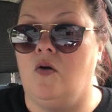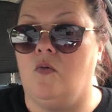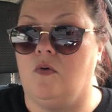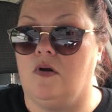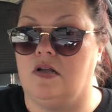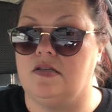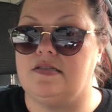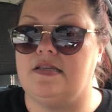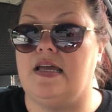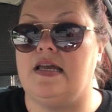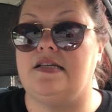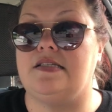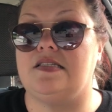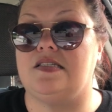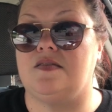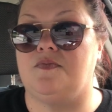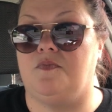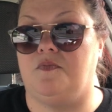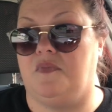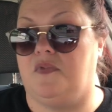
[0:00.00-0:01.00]
where it's like
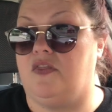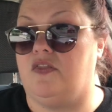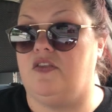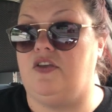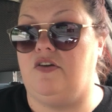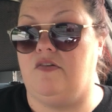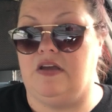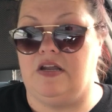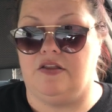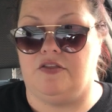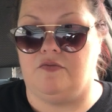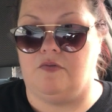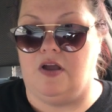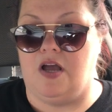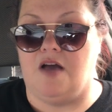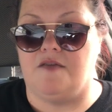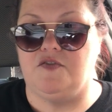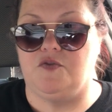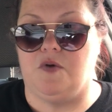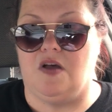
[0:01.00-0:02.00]
you get a 3
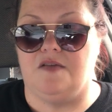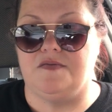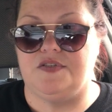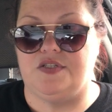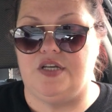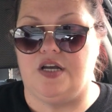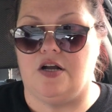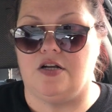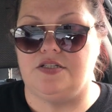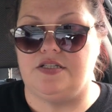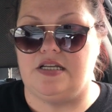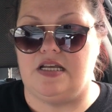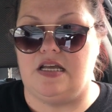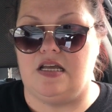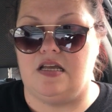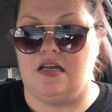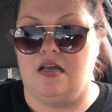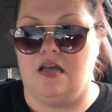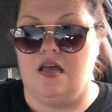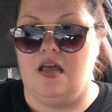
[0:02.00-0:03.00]
out of 12
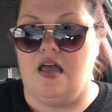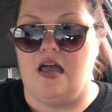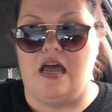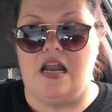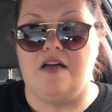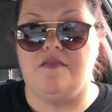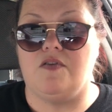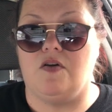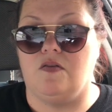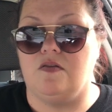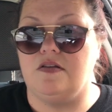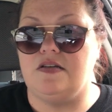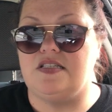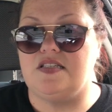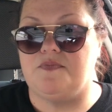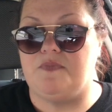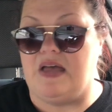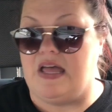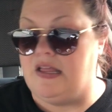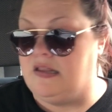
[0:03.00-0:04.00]
CRT and I've only
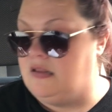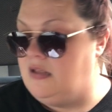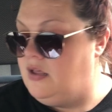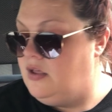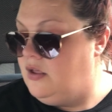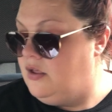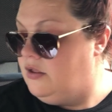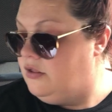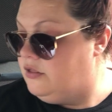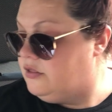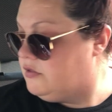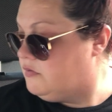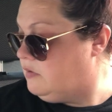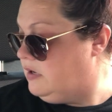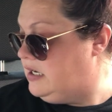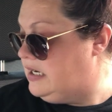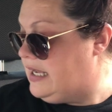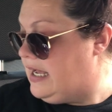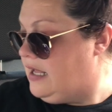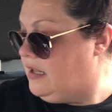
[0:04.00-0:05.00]
spent
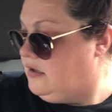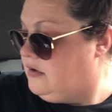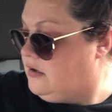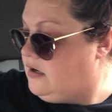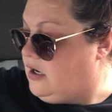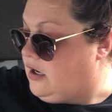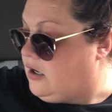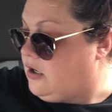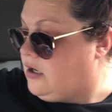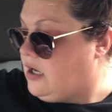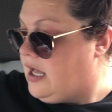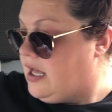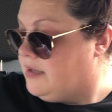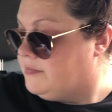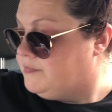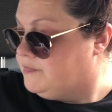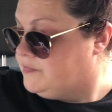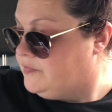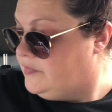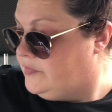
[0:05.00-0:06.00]
$3 or
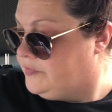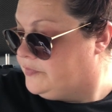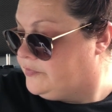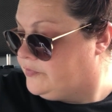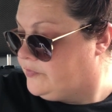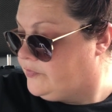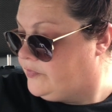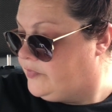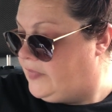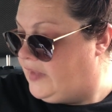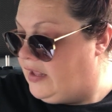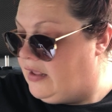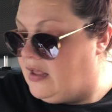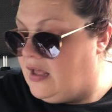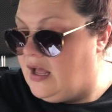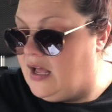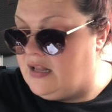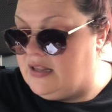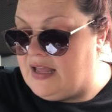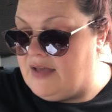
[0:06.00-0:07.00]
um,
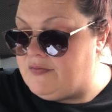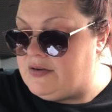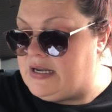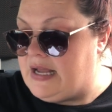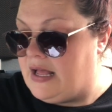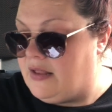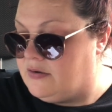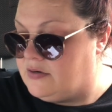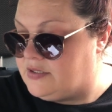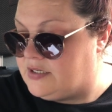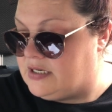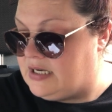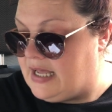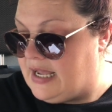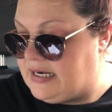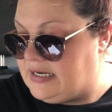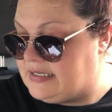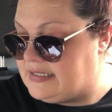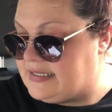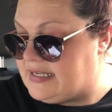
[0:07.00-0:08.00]

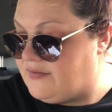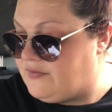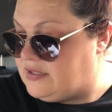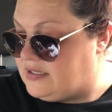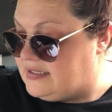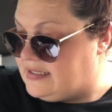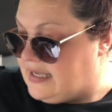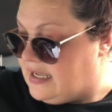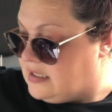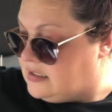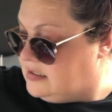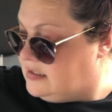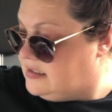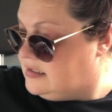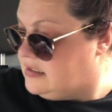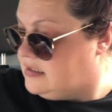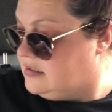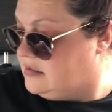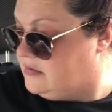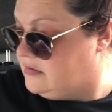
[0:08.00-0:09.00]

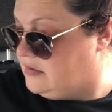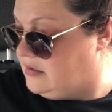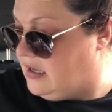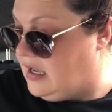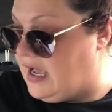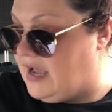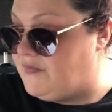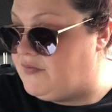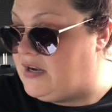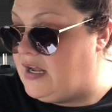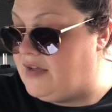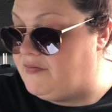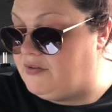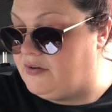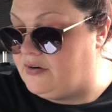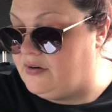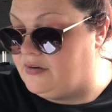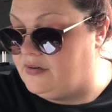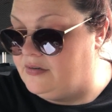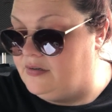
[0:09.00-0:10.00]
$11.97. I've
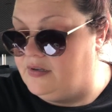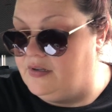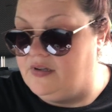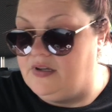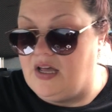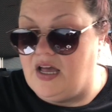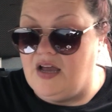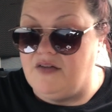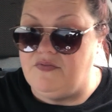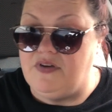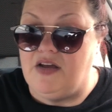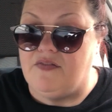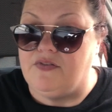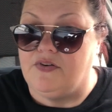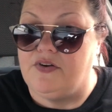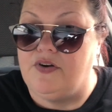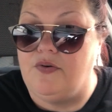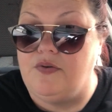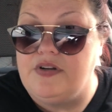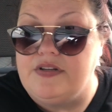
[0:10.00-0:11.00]
never, I've
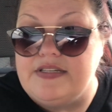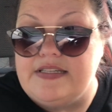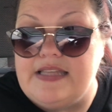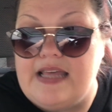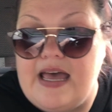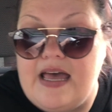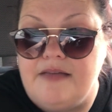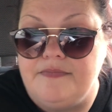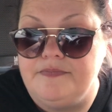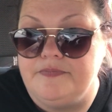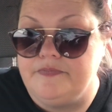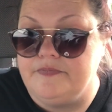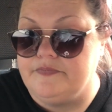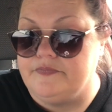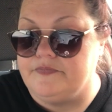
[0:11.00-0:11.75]
never noticed that.